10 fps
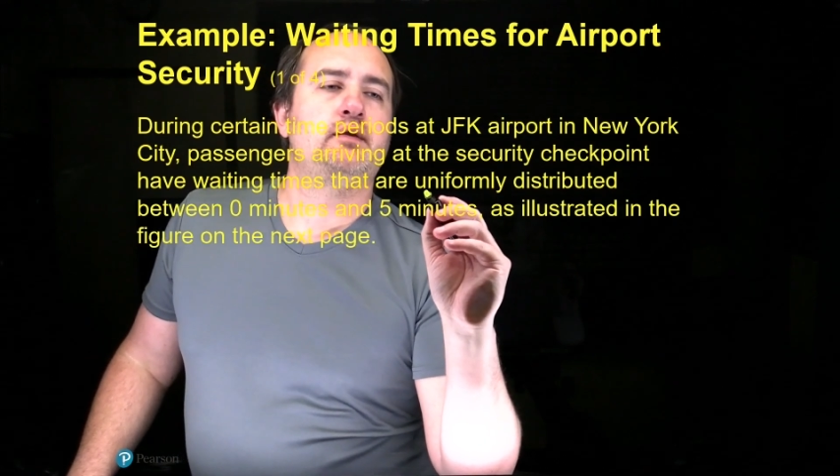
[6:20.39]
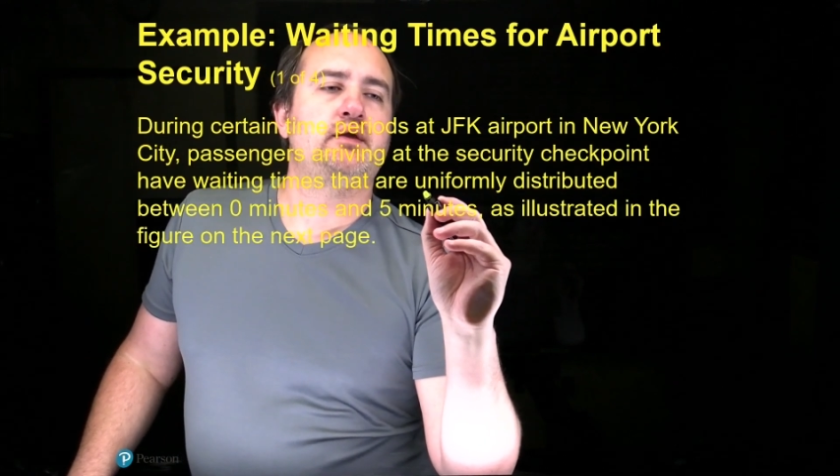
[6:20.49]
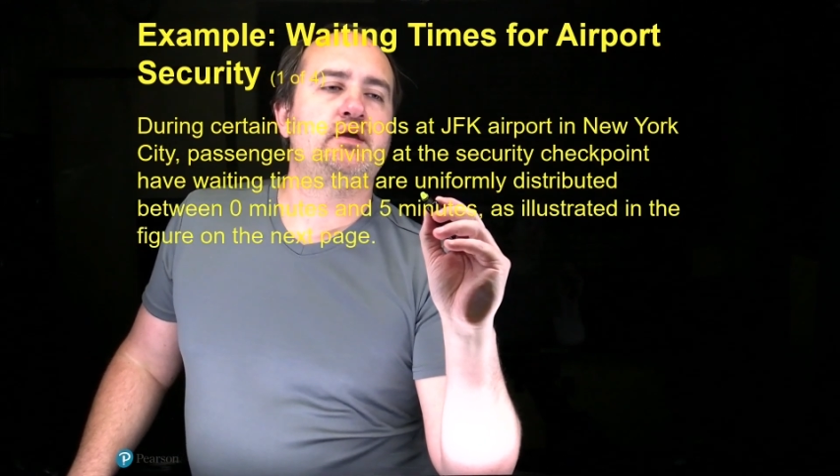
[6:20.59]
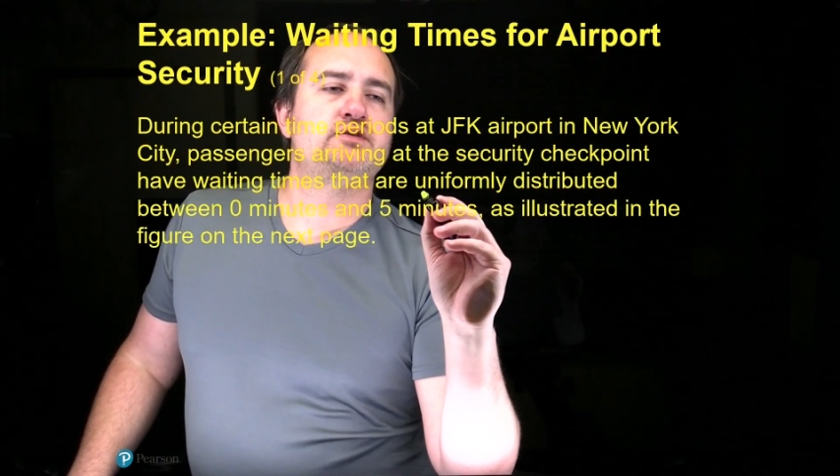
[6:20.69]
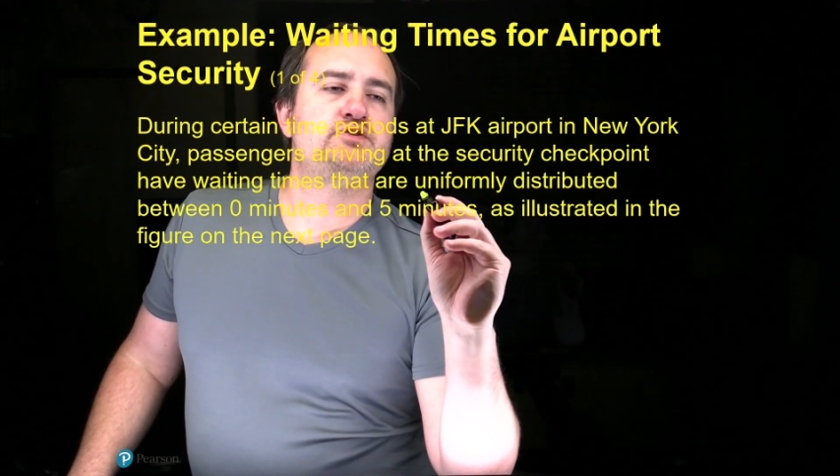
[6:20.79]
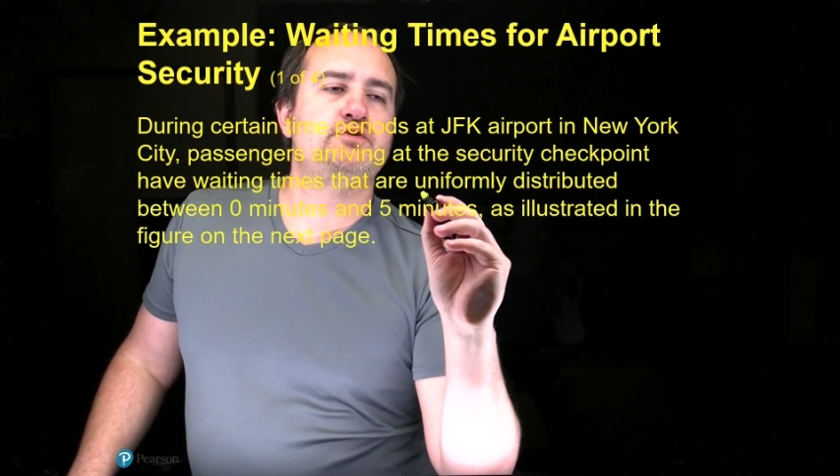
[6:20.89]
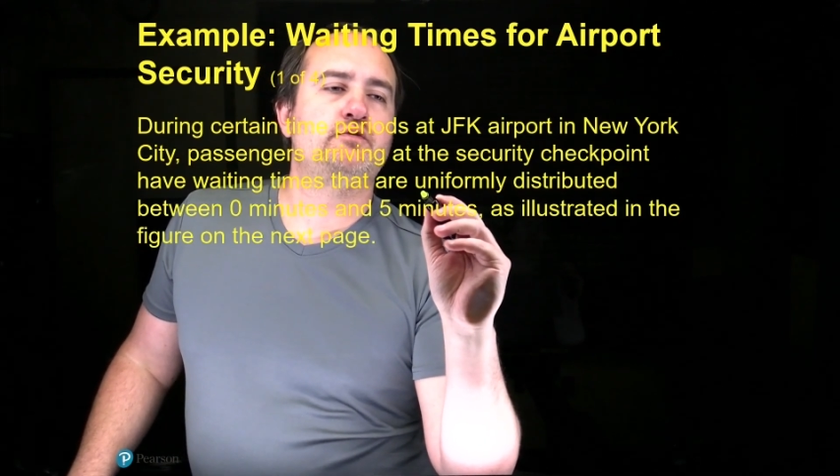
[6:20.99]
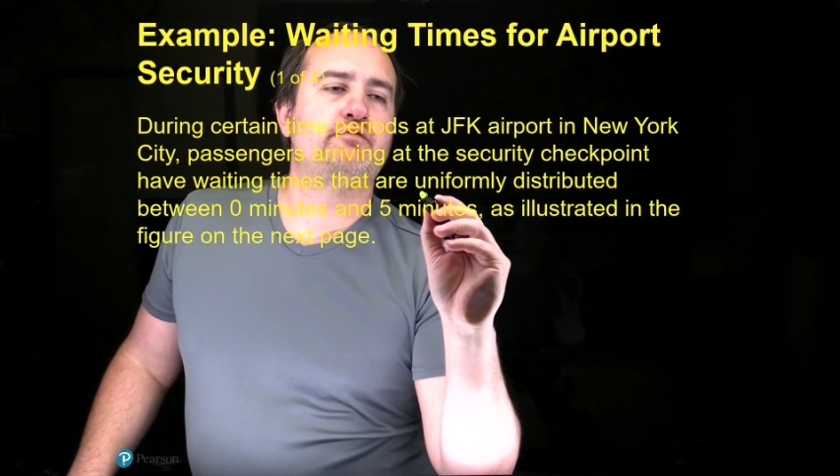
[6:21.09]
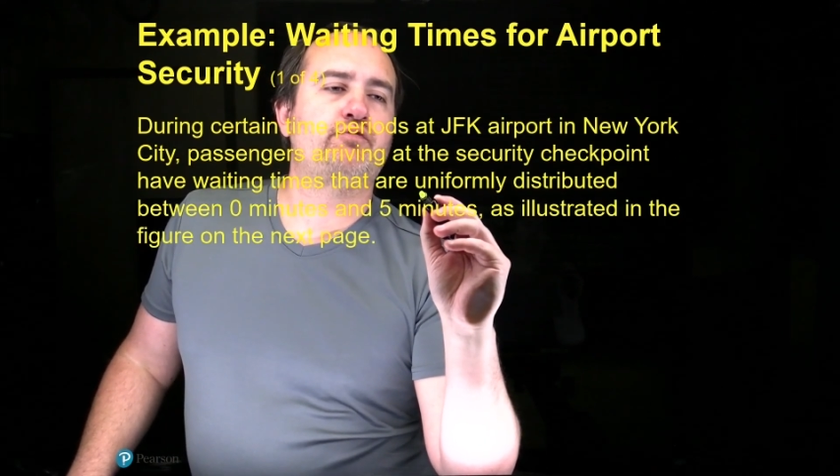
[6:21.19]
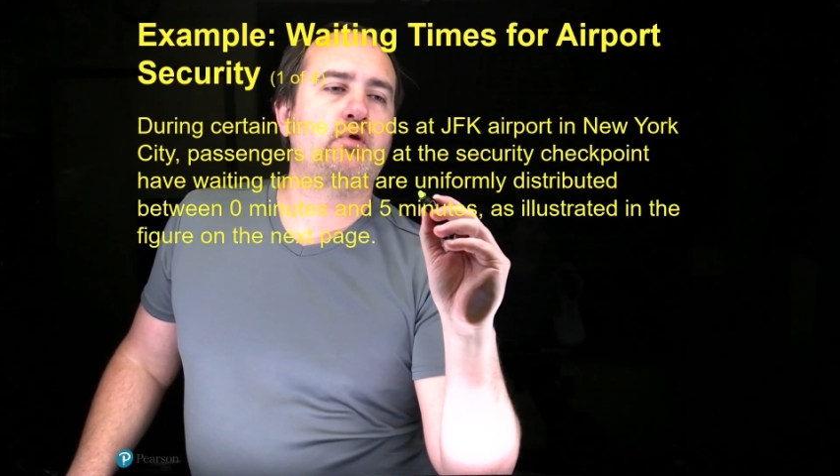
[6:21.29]
it's
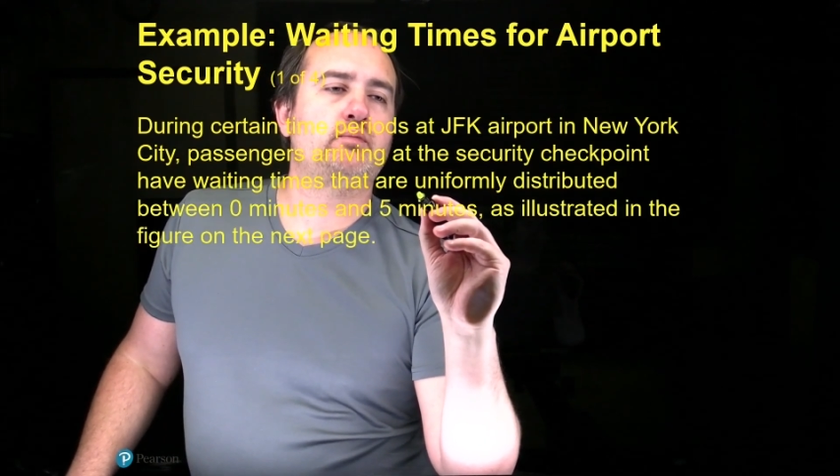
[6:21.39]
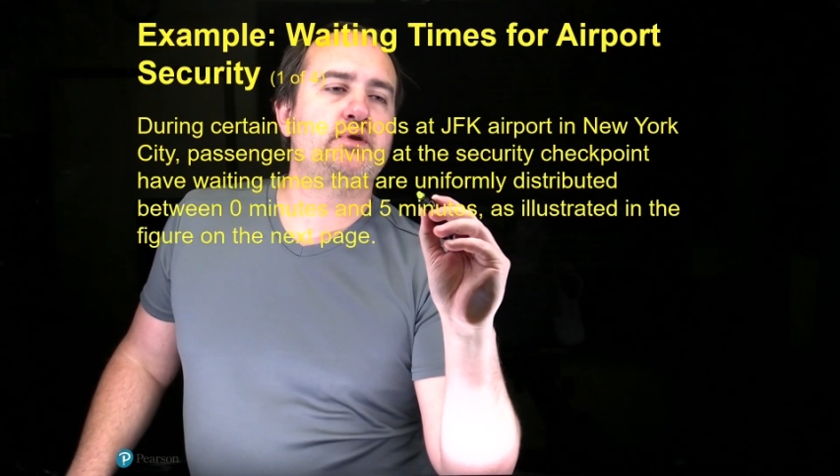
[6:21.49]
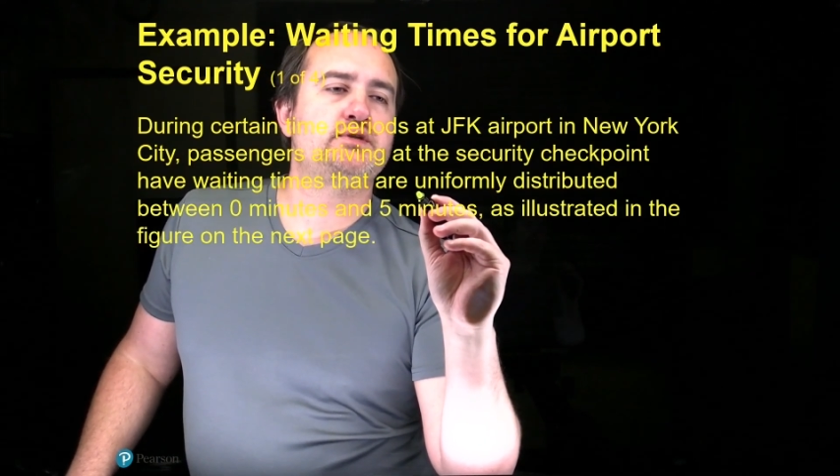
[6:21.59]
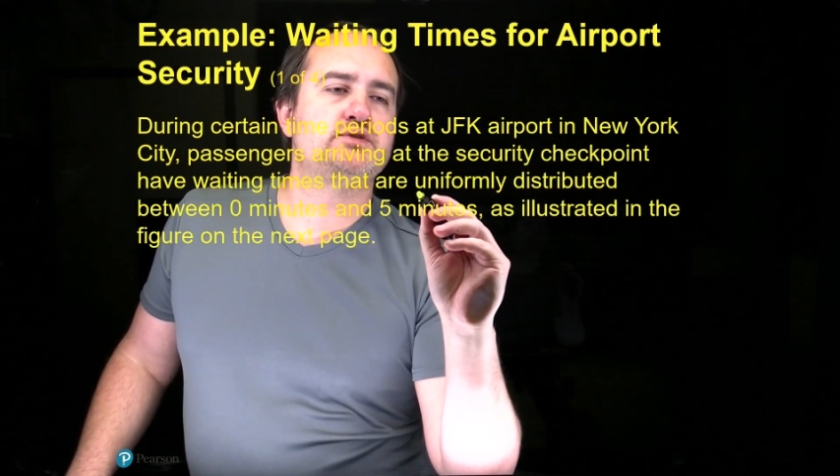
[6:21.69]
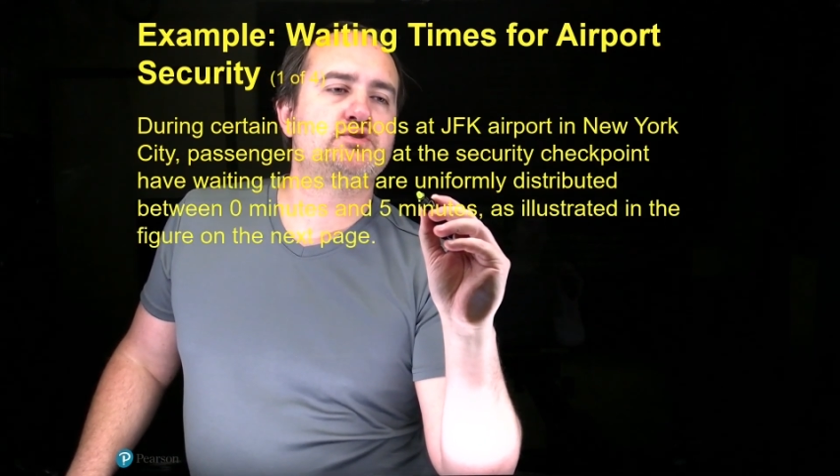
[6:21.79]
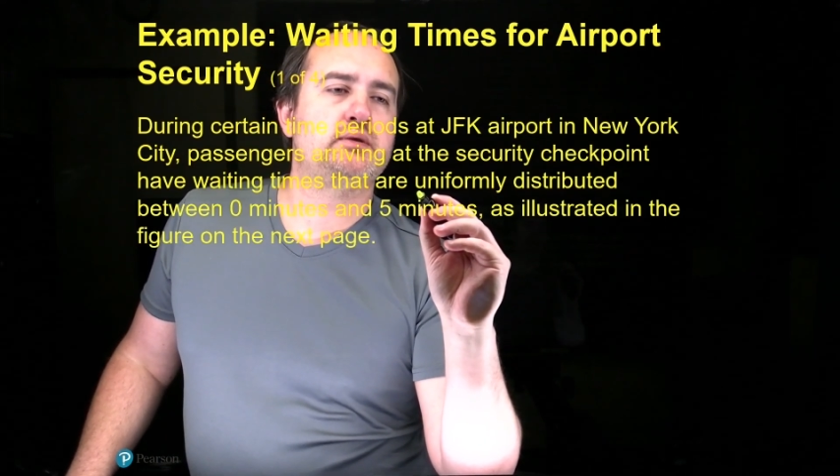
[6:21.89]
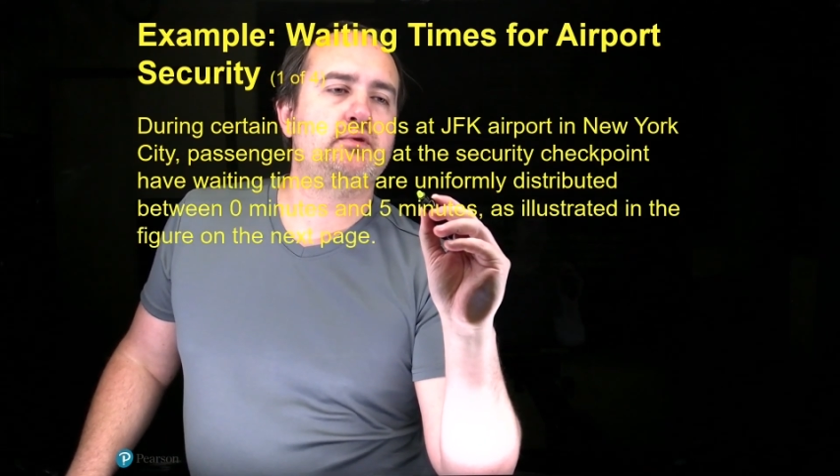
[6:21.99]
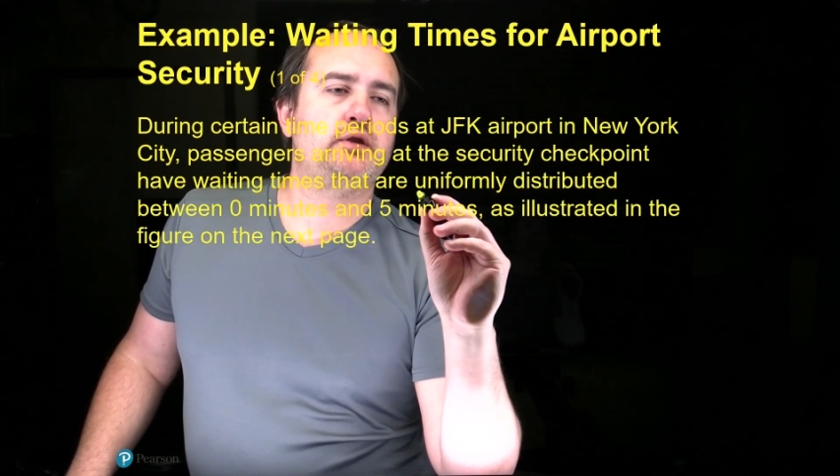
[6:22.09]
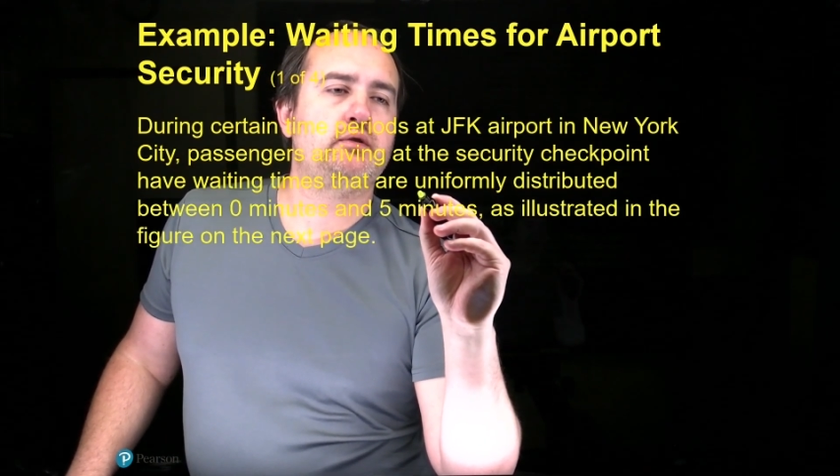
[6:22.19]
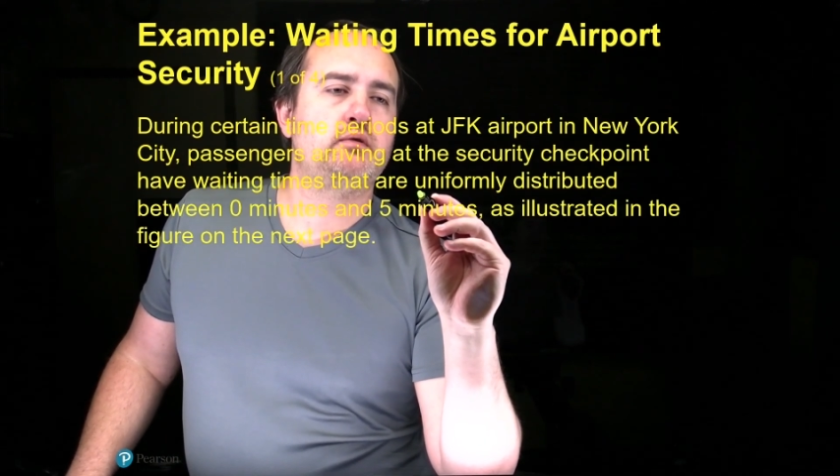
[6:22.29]
uniformly
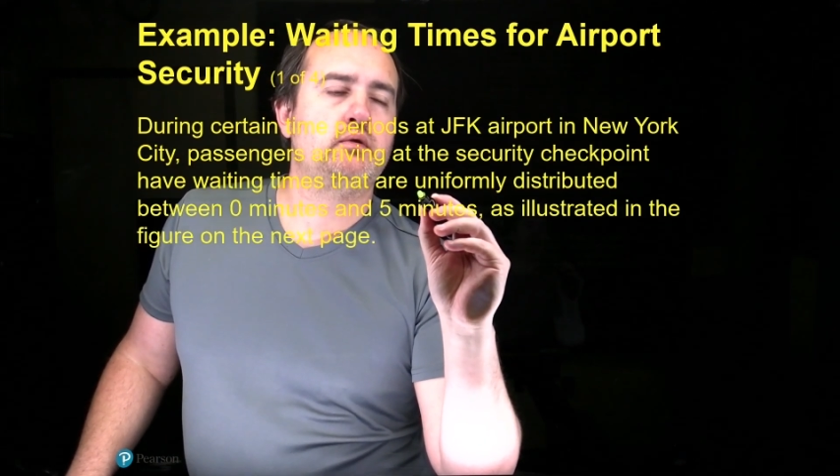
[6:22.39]
distributed,